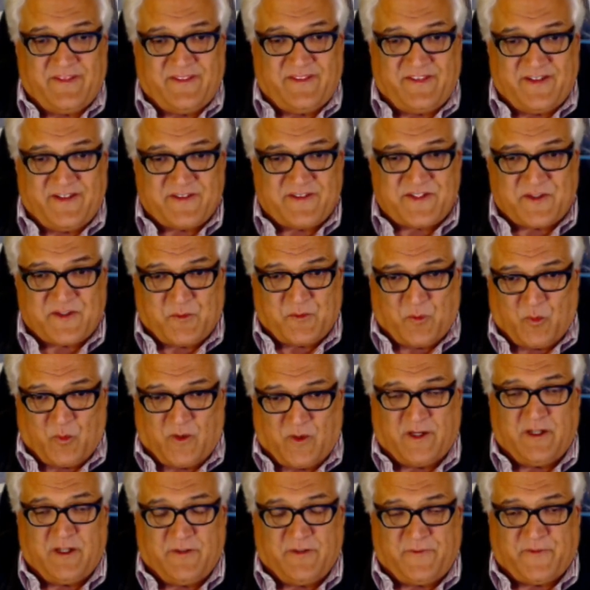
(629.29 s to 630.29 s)
There's a
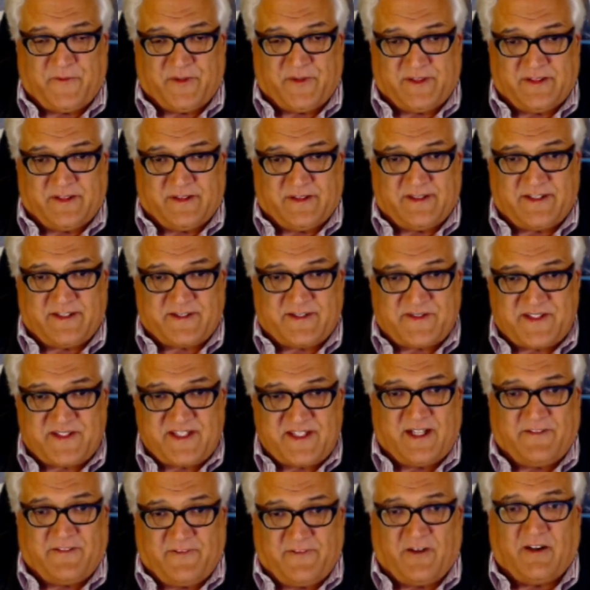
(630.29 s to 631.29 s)
wonderful
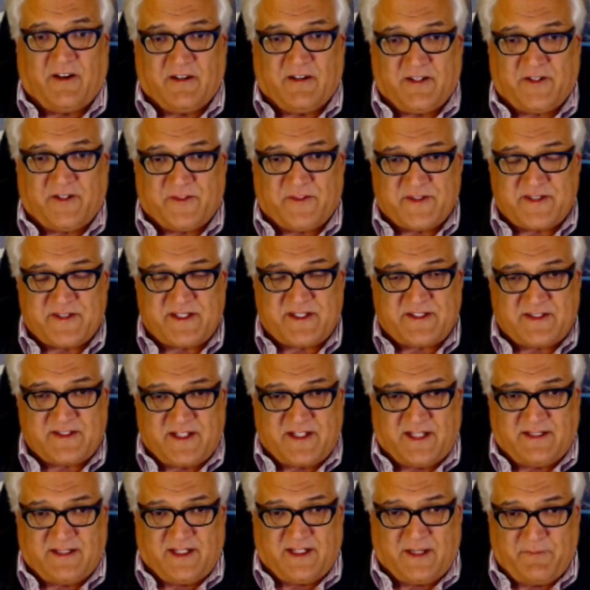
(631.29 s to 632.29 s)
set of articles
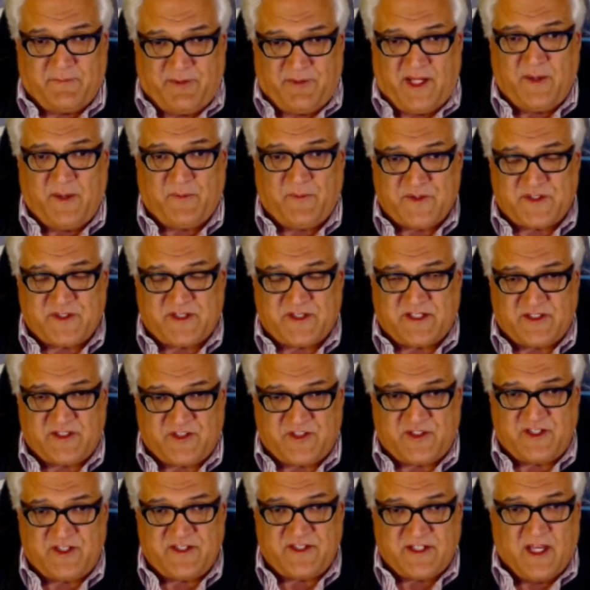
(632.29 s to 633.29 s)
and papers that
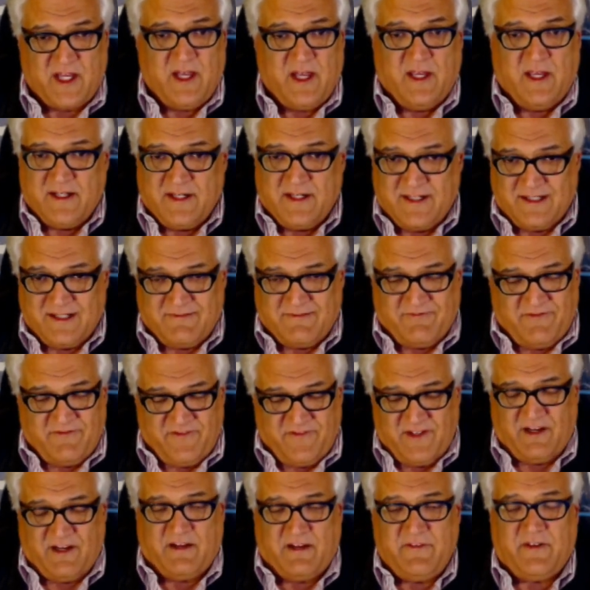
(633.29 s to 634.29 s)
she's
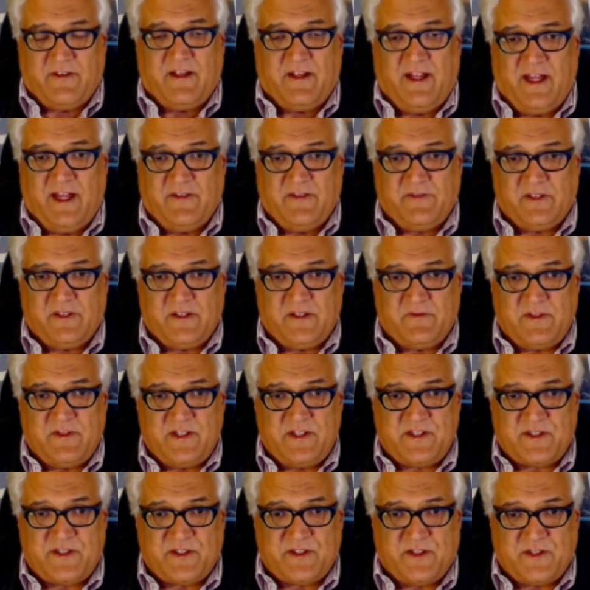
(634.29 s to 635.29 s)
very, very heavily
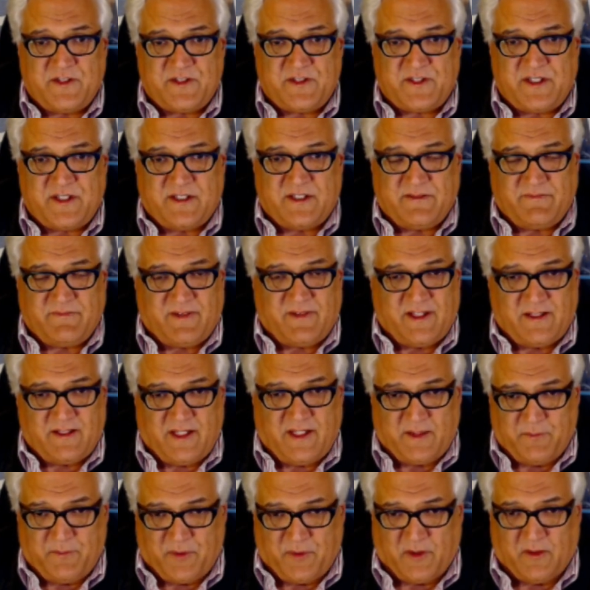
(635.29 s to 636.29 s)
researched and
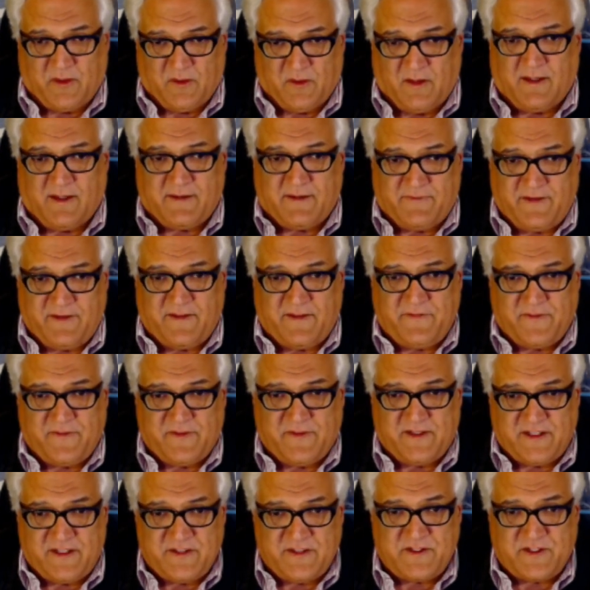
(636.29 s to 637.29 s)
put a lot of
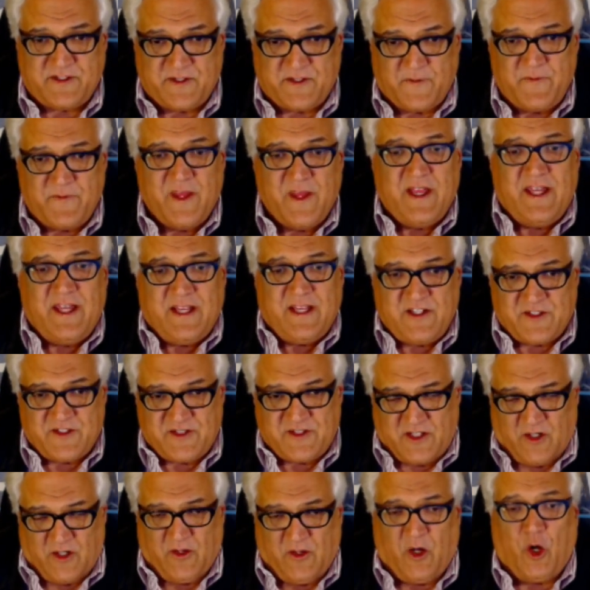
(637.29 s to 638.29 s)
effort into.
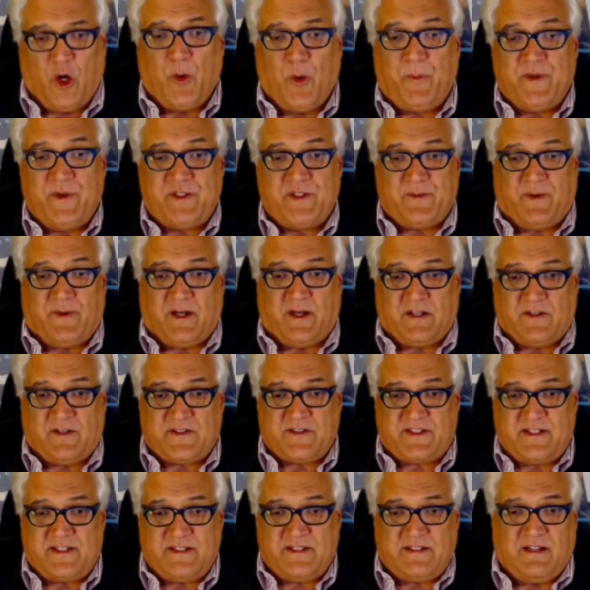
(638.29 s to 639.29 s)
Just go to
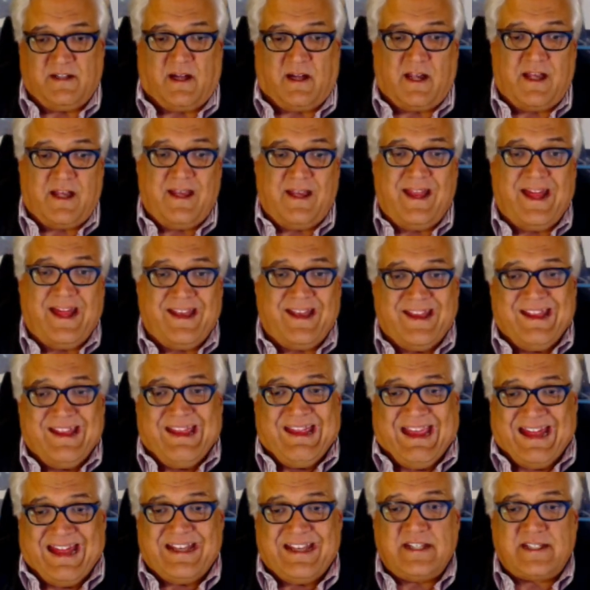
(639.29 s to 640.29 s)
opendemocracy.net
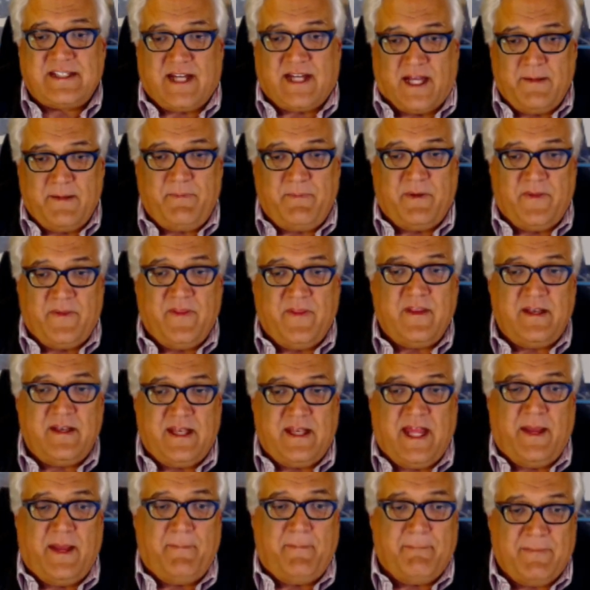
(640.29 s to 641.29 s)
and type in the
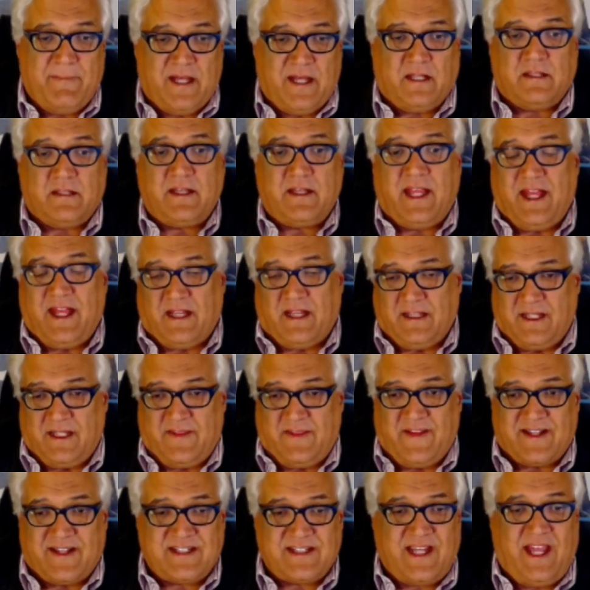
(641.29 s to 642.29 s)
name Mel Kelly.
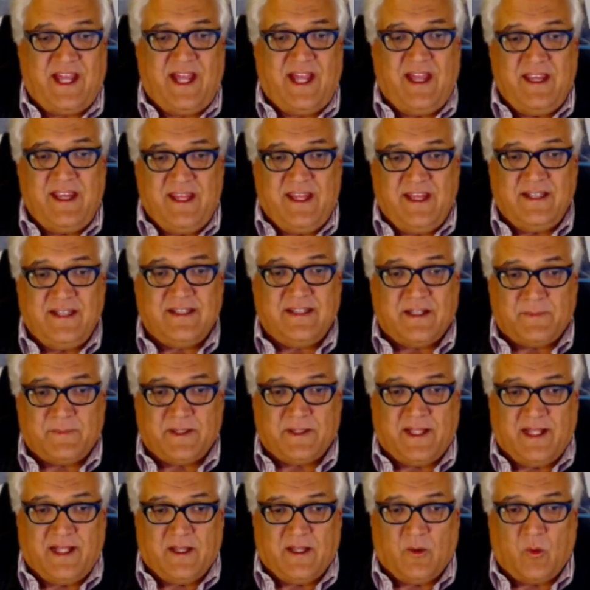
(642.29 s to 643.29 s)
That's
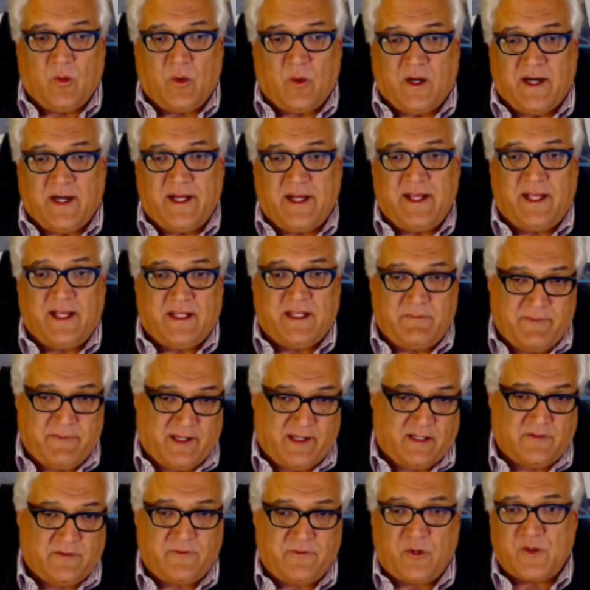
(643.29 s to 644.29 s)
K-E-L-L-Y, and
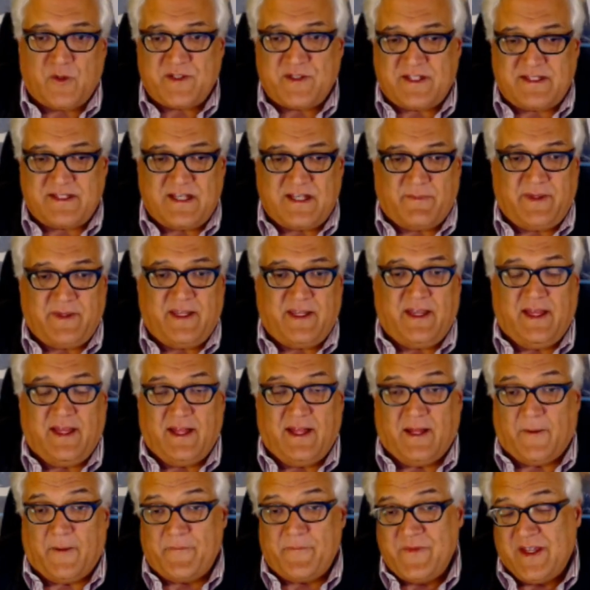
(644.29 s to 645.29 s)
Mel, of course, is
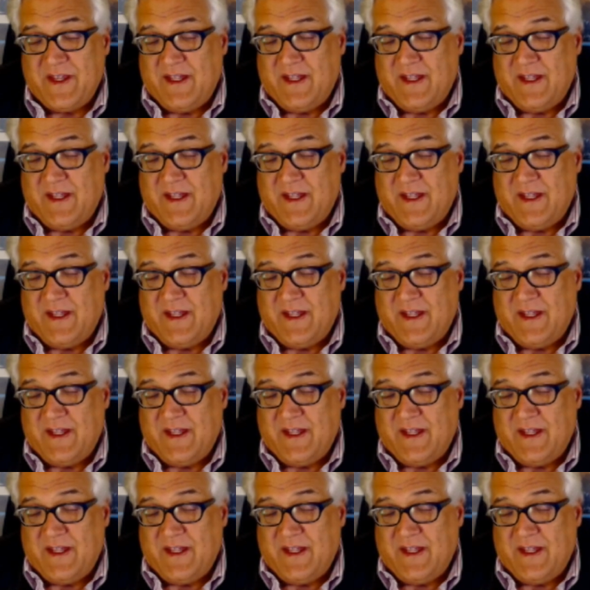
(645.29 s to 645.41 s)
M-E-L.